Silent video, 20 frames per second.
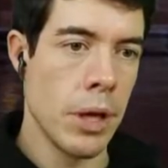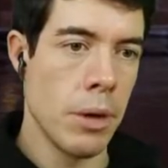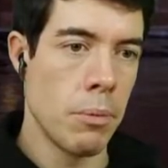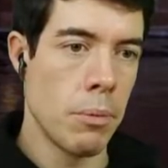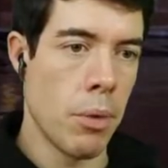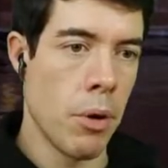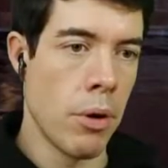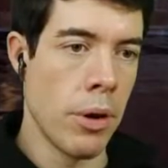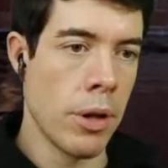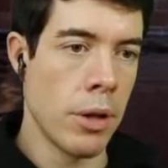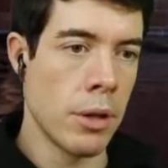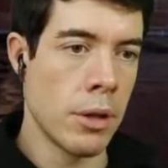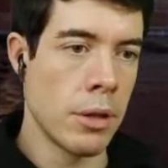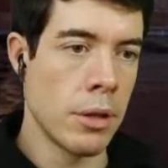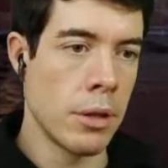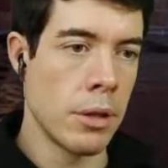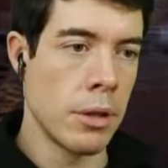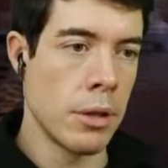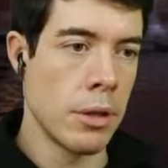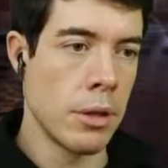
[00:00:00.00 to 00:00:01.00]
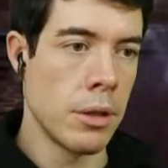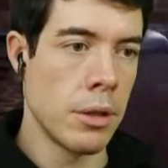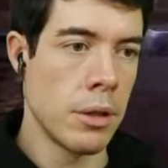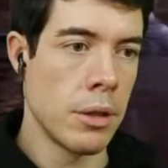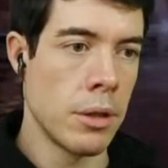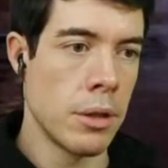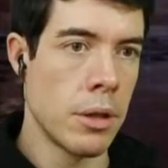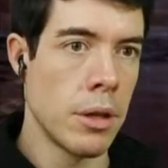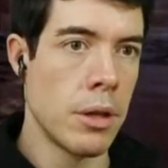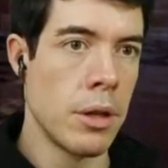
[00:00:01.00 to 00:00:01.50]

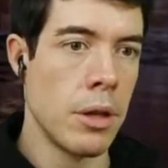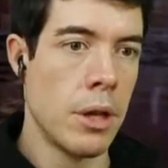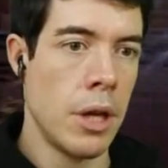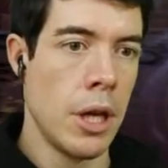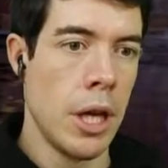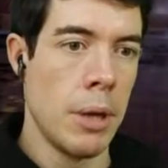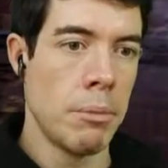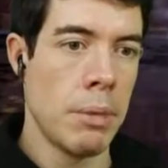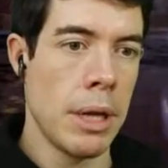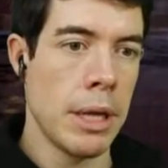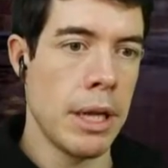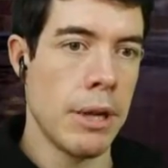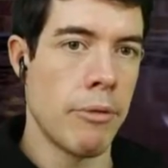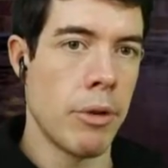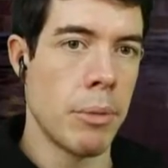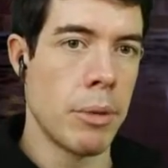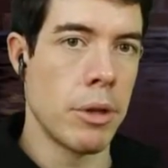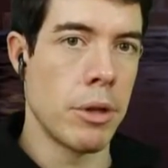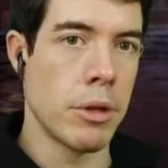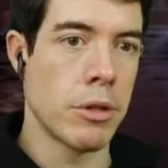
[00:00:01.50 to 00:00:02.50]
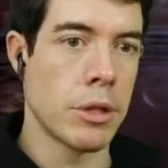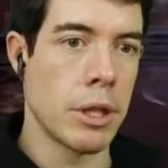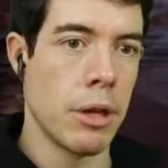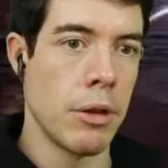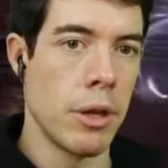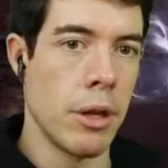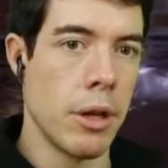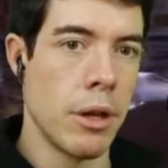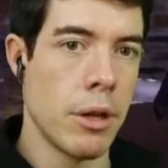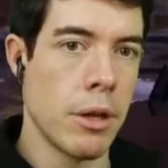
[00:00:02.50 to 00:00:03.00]
Boing! Plenty of rubber ducks
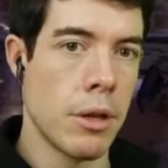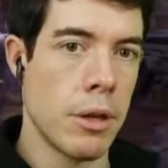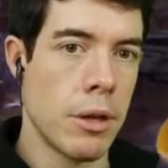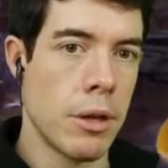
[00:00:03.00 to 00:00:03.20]
down here.